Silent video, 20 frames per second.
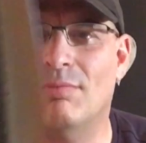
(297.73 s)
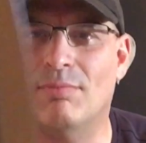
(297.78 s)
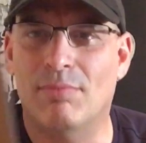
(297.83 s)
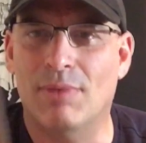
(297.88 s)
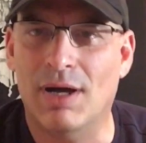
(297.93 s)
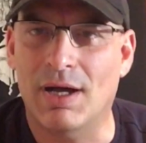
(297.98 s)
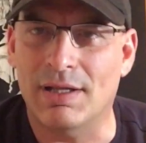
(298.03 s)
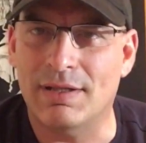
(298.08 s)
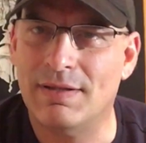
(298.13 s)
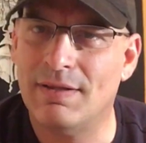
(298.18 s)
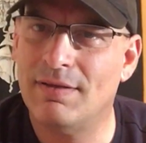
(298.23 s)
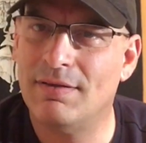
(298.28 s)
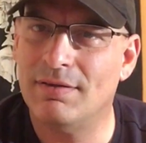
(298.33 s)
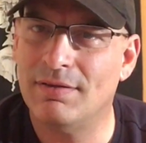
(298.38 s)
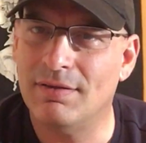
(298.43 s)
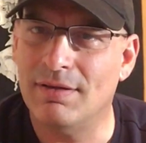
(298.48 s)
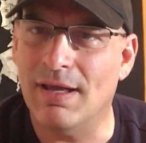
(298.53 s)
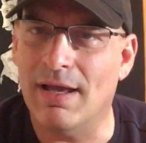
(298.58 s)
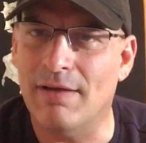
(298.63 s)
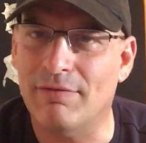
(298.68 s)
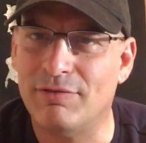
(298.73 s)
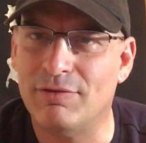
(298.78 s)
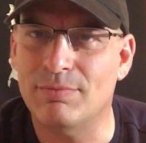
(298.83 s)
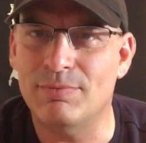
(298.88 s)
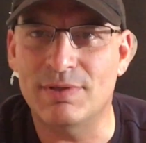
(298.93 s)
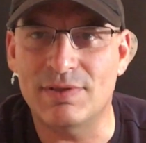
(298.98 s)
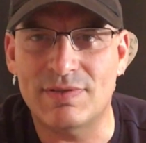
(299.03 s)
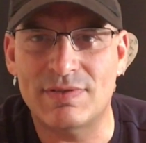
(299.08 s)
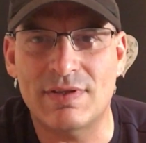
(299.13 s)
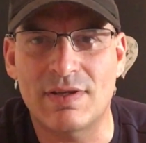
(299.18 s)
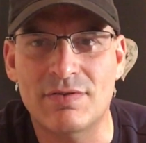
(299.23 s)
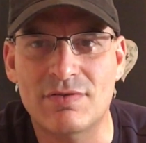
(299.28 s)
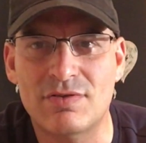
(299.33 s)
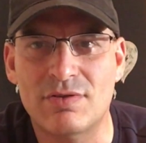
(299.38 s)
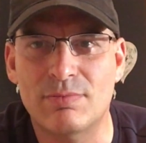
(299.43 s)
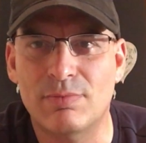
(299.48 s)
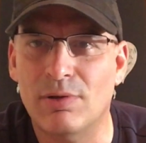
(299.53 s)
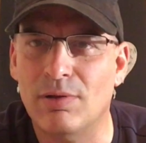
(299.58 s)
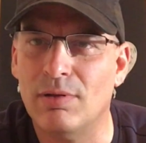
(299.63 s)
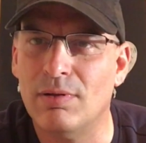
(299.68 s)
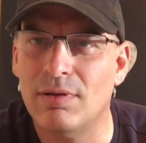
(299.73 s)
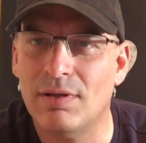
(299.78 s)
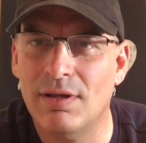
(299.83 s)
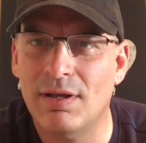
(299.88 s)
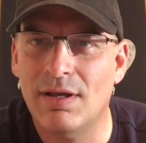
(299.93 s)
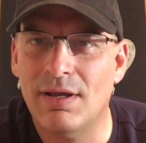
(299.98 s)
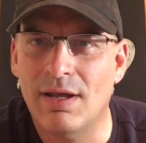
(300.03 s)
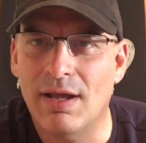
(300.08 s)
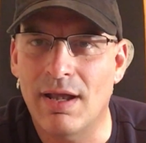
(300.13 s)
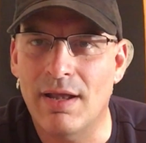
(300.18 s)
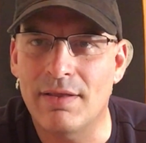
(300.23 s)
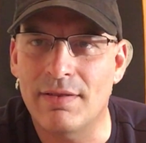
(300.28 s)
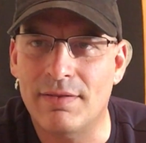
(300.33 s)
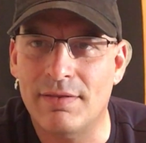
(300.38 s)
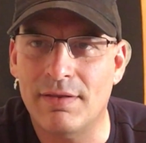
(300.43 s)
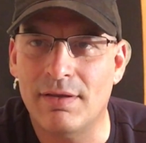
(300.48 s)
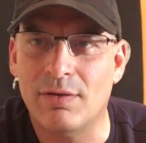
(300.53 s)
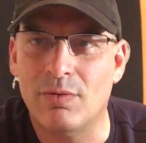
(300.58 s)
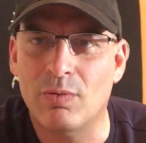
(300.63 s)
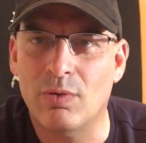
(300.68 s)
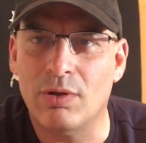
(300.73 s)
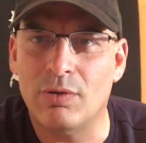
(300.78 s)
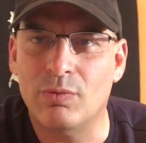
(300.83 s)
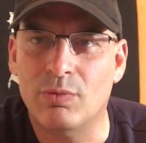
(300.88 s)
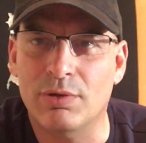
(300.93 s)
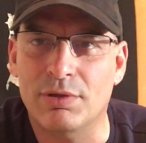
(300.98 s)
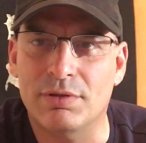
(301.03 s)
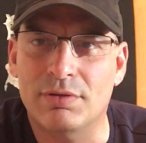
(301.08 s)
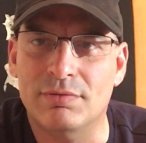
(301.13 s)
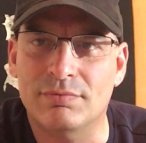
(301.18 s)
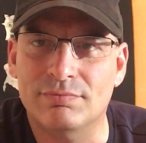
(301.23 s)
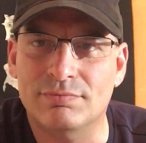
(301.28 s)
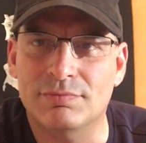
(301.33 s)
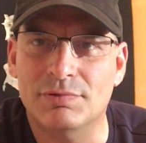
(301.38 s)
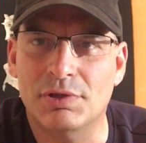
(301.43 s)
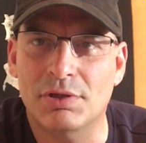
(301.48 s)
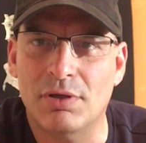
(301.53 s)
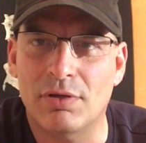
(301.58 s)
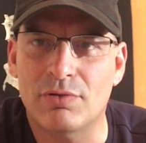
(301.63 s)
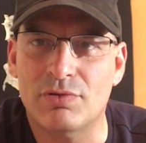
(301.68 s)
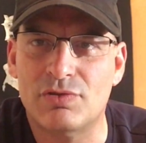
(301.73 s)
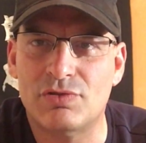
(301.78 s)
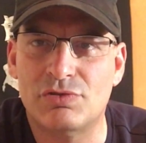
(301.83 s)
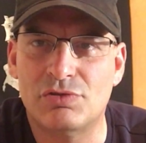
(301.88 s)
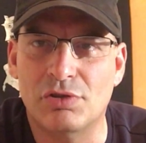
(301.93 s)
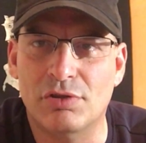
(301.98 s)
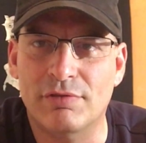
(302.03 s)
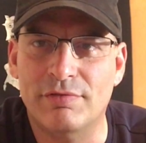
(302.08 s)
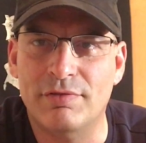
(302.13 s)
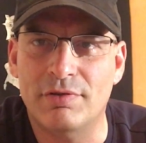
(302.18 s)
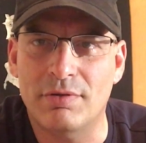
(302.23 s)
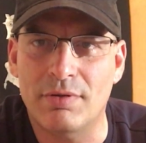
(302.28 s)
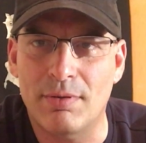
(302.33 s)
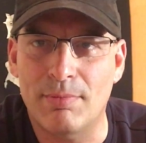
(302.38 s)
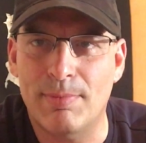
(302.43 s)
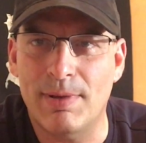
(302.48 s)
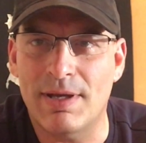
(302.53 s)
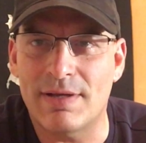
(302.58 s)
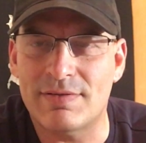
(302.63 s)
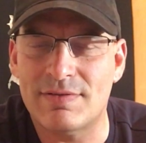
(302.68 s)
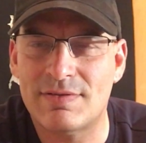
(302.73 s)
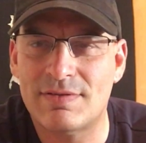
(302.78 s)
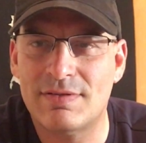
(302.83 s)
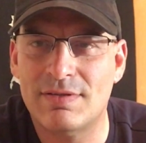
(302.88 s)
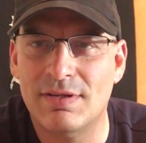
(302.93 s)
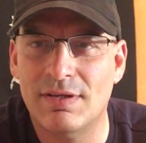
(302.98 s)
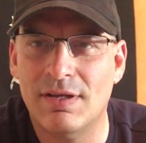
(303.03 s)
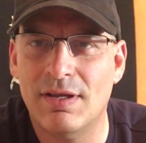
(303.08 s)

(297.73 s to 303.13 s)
But you have to be sensible and think what would, serve you the best.